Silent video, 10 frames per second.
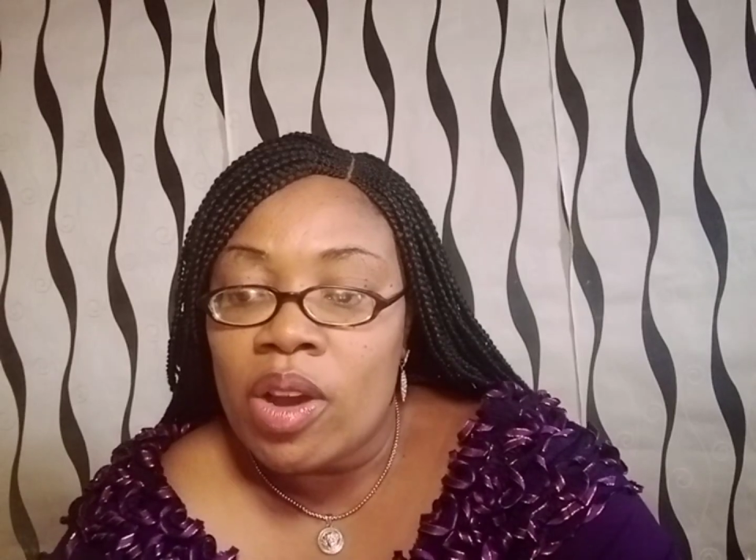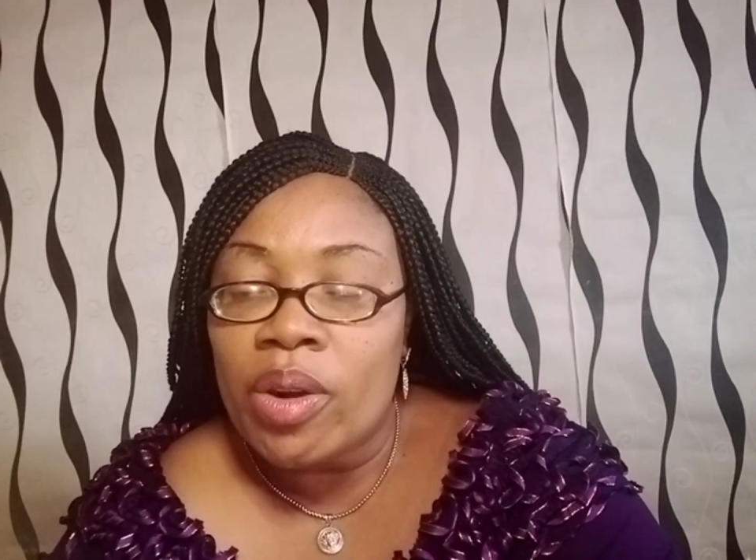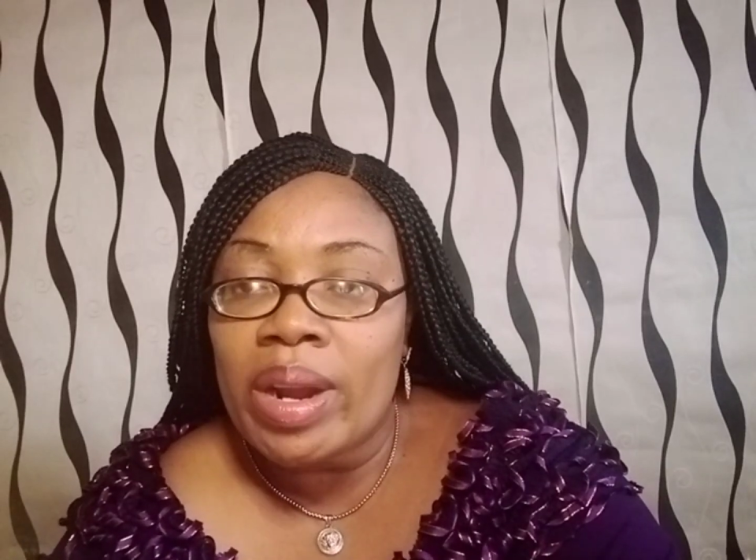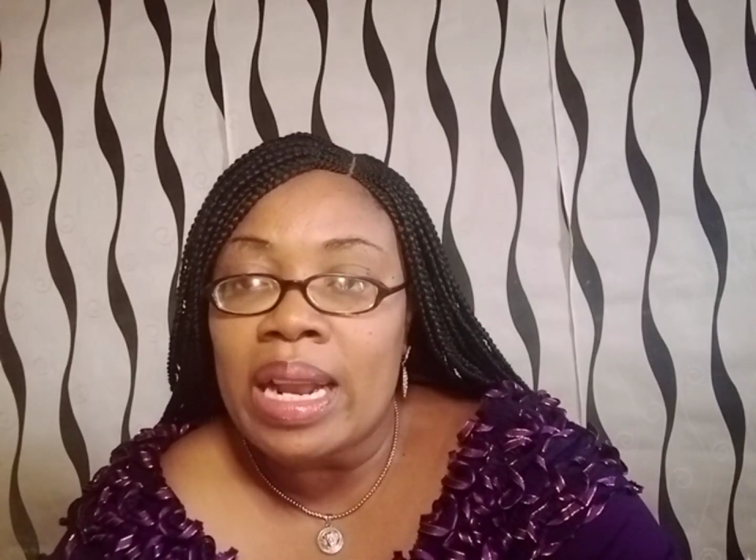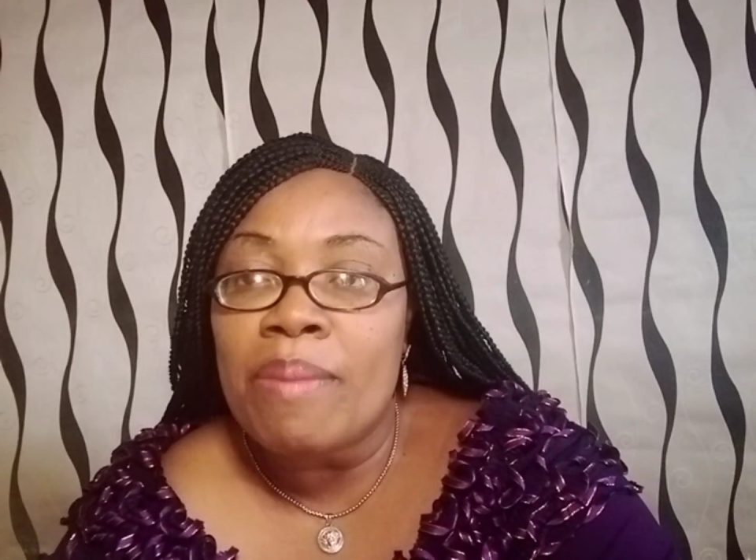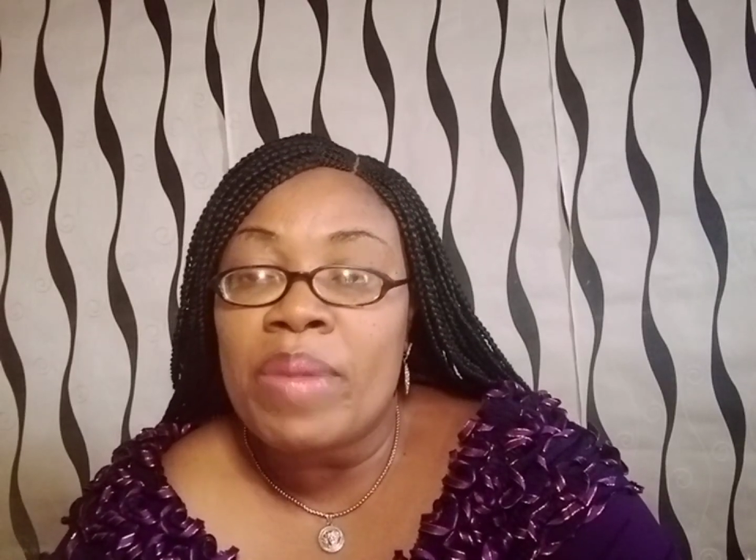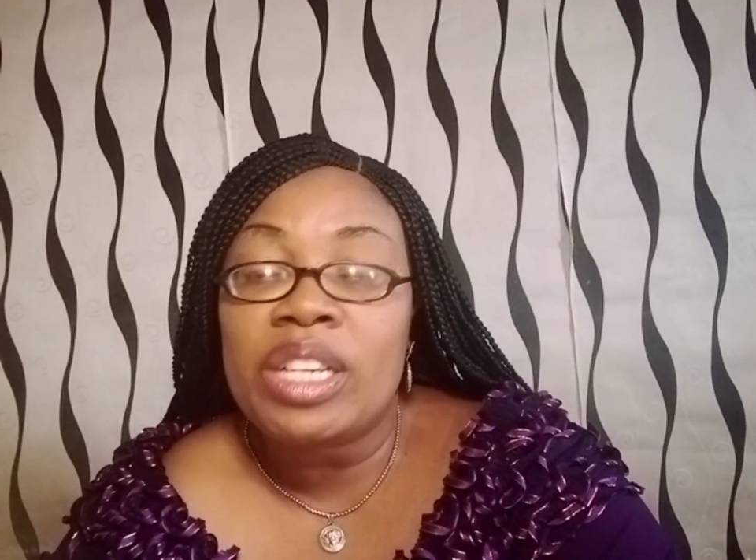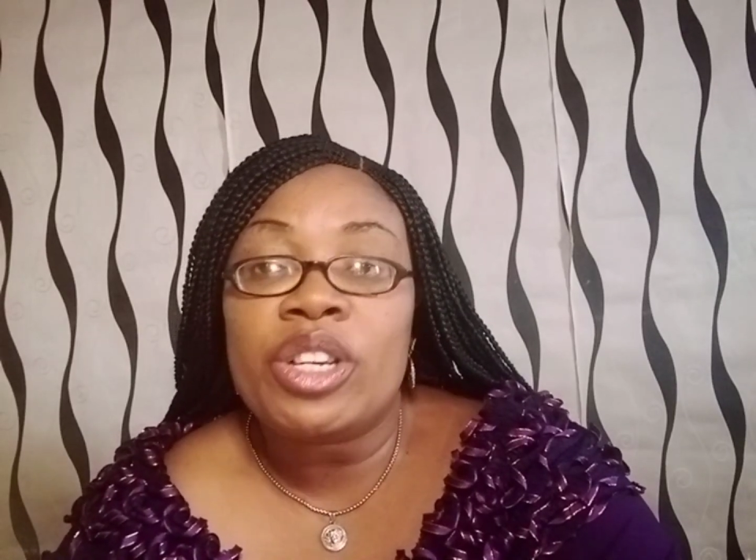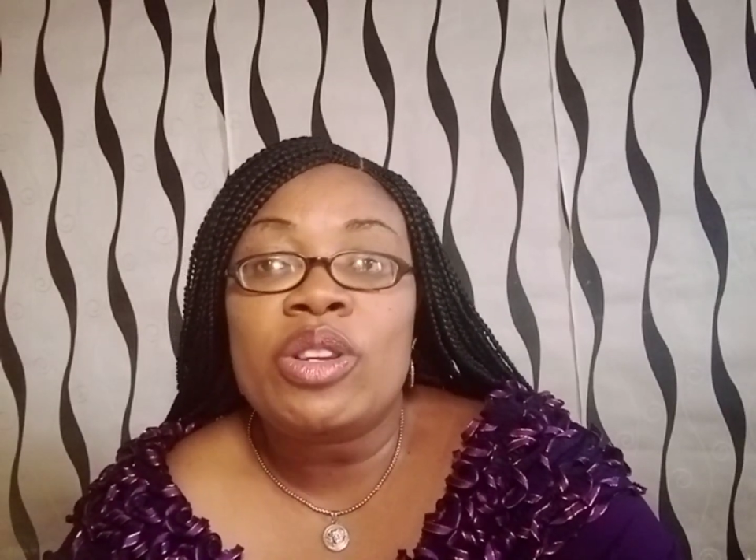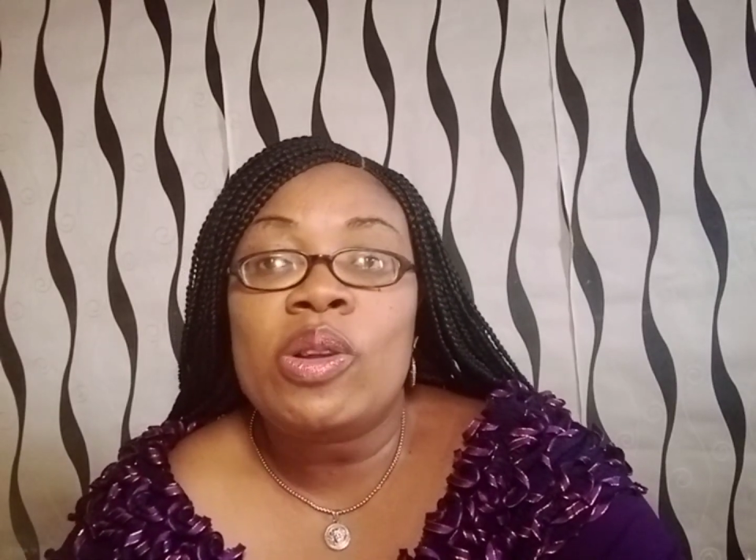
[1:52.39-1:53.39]
All right, and make
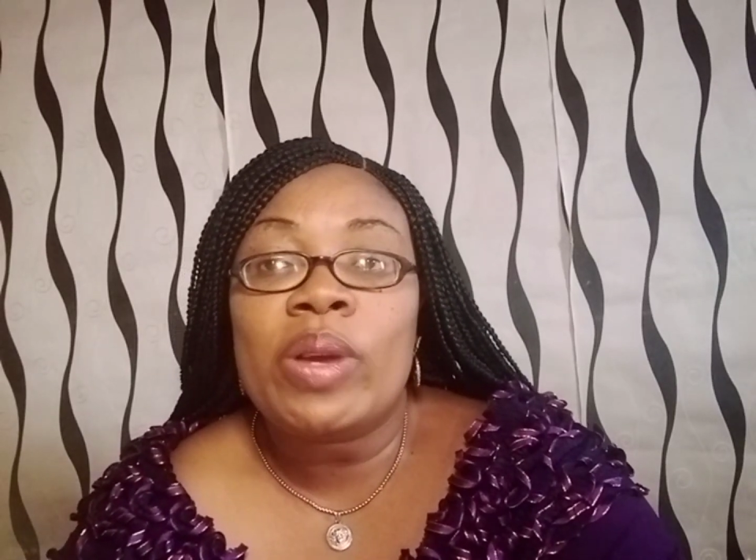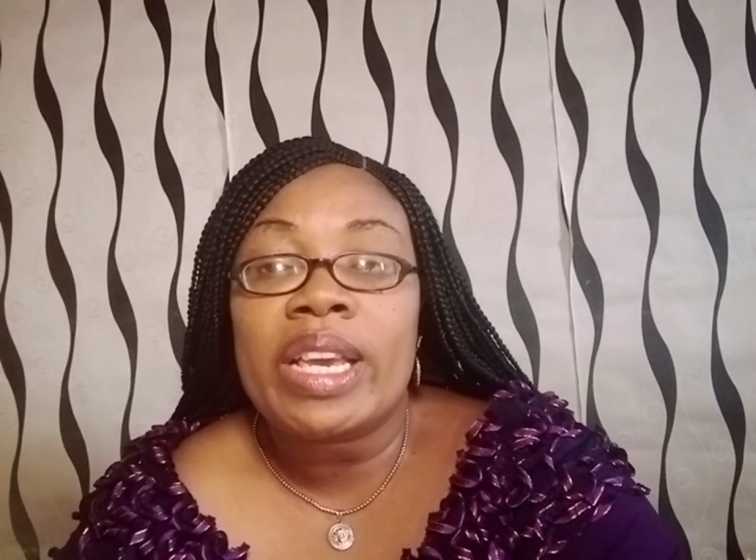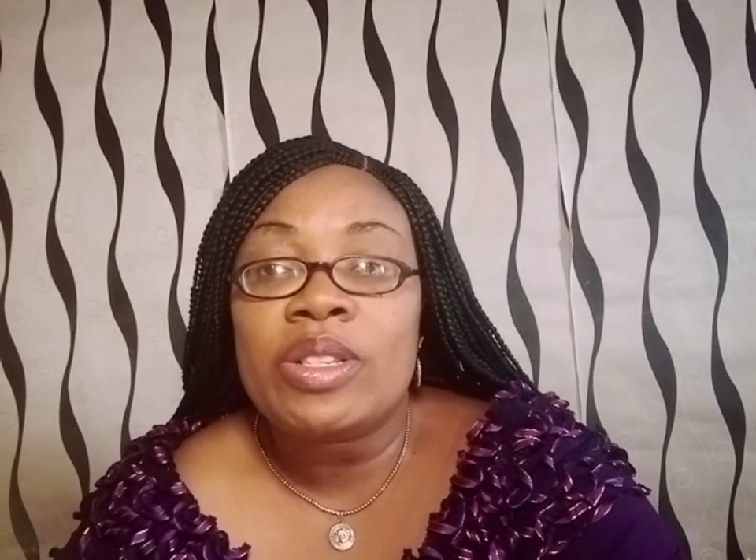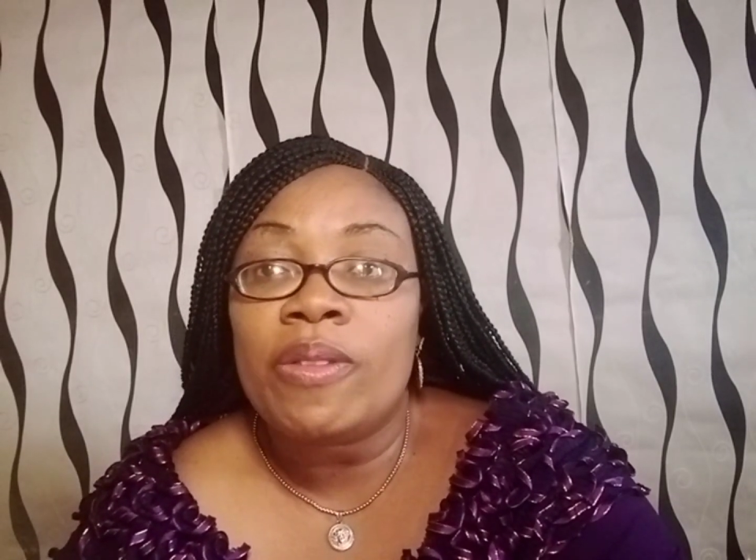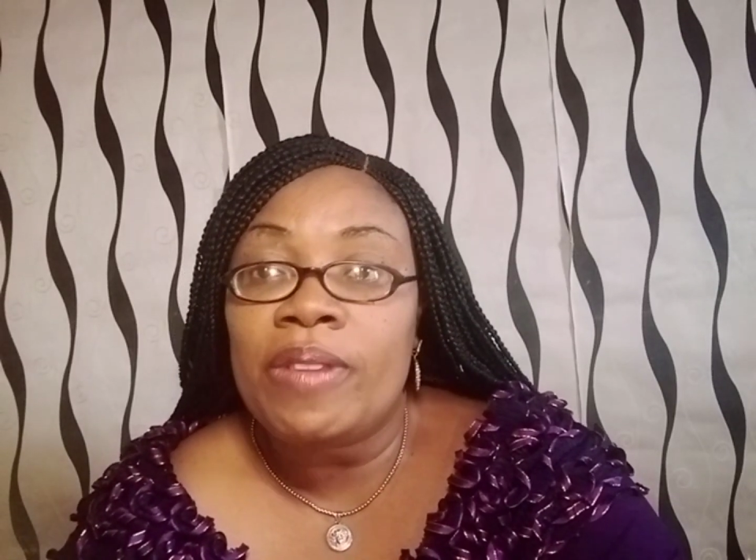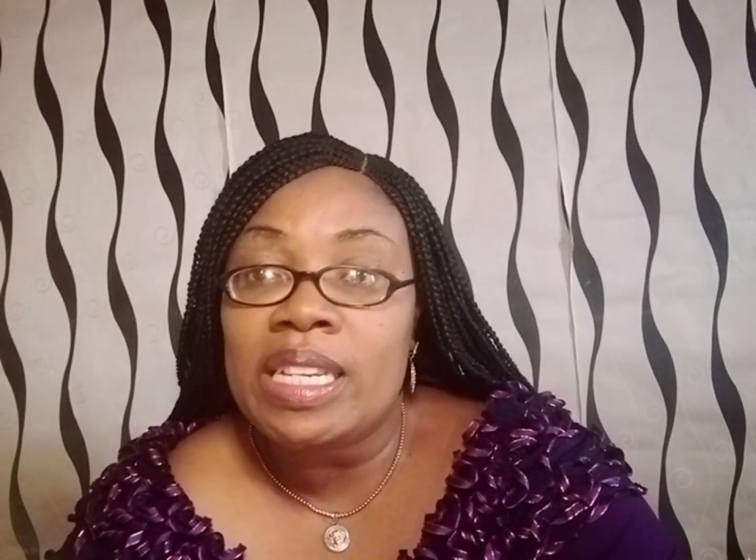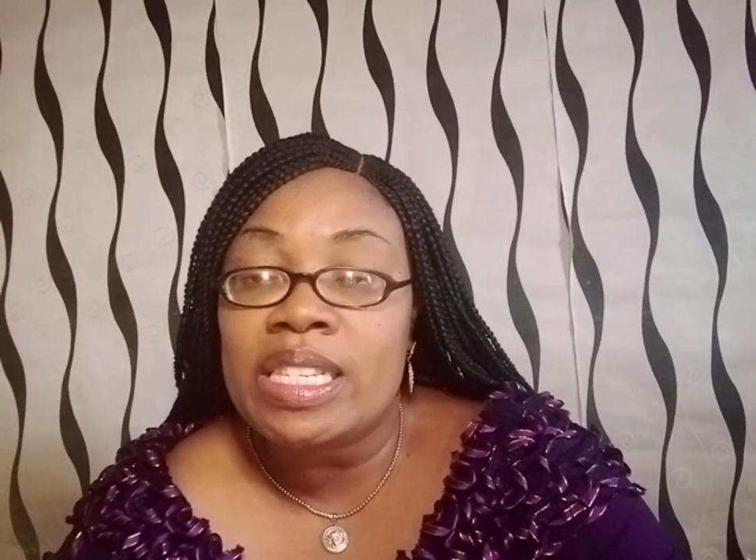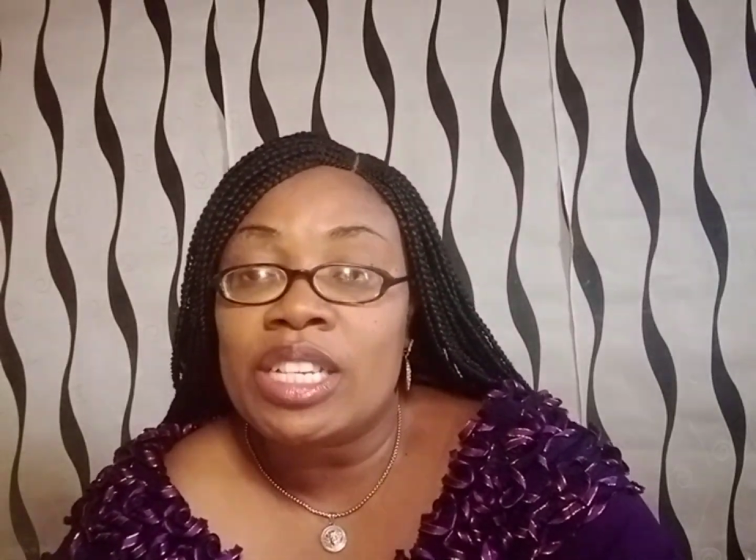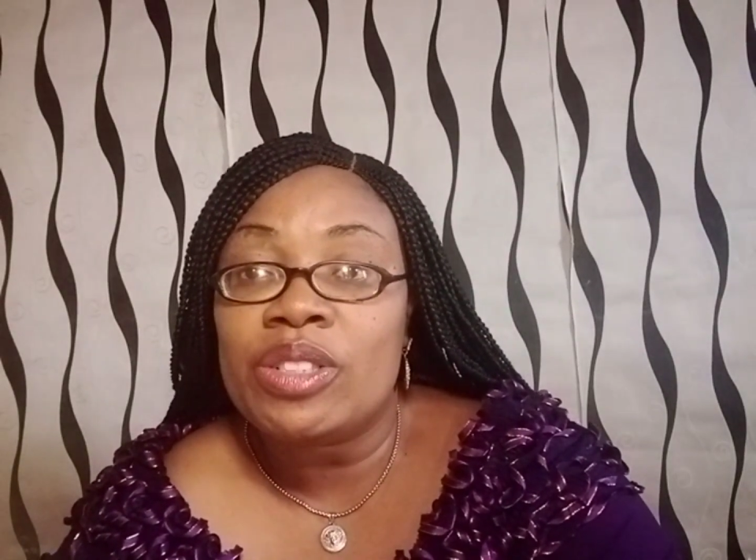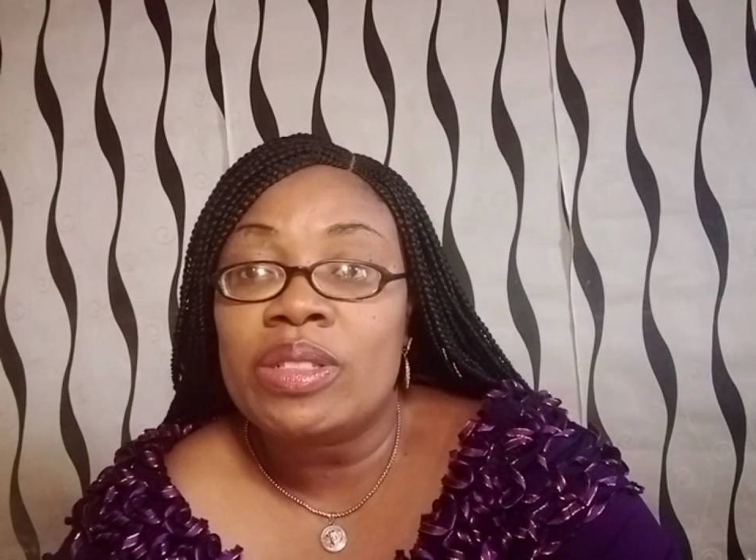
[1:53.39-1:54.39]
sure you locate your filling
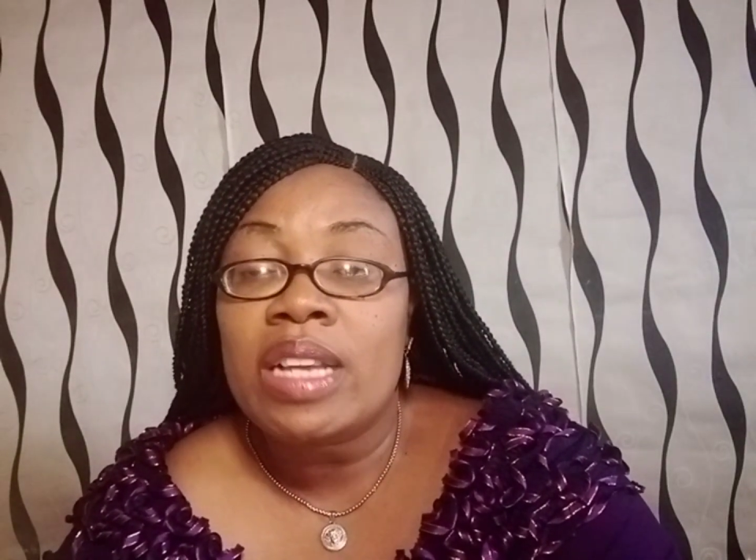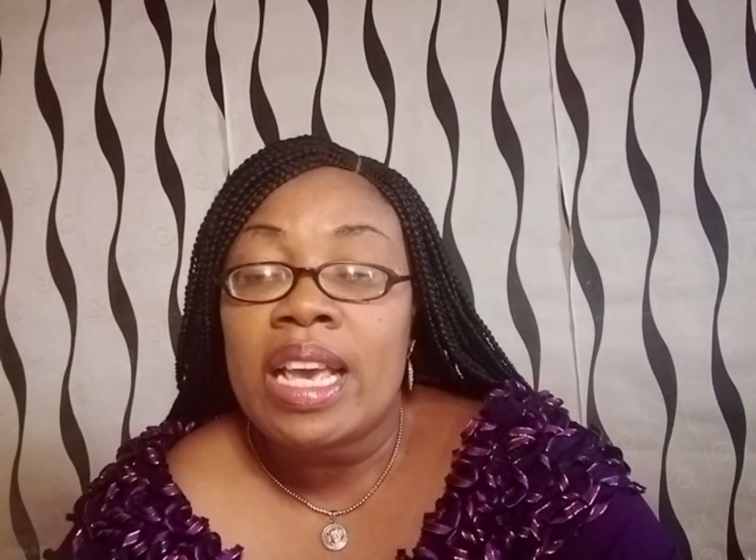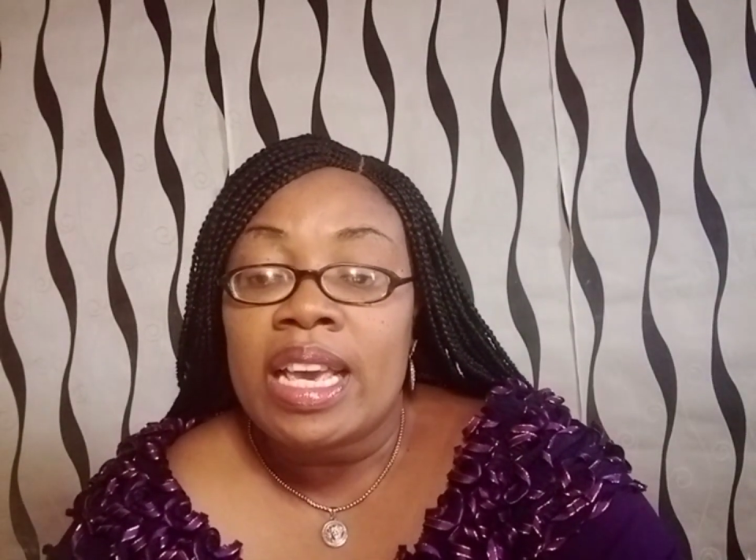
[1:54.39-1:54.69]
station